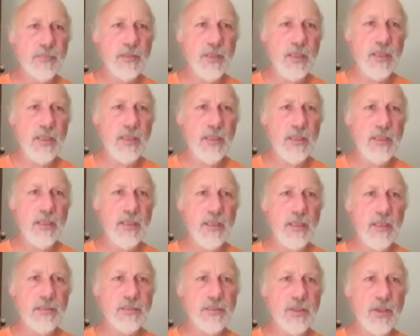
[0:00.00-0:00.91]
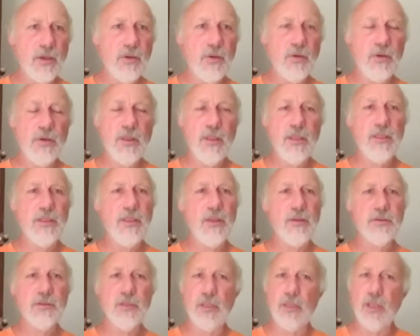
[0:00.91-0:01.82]
See? So
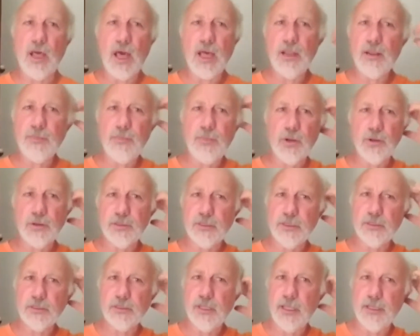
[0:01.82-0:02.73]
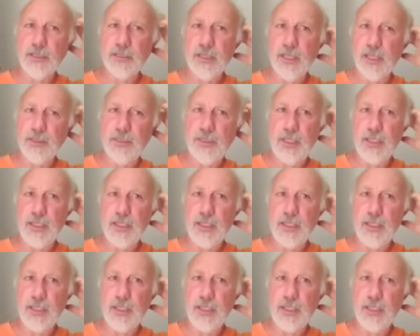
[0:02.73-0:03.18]
there's a lot of persons like that.